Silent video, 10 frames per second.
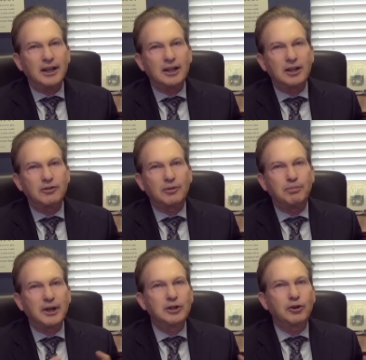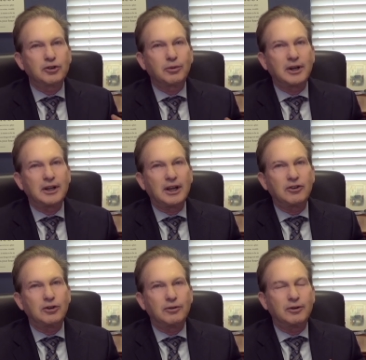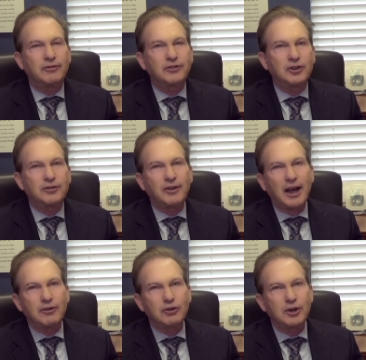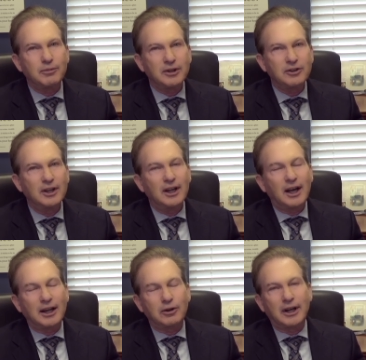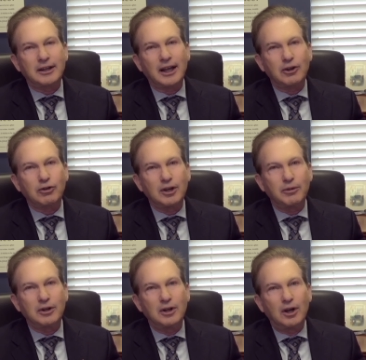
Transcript: It gives a big dose of radiation over just 5 treatments. I don't like that treatment,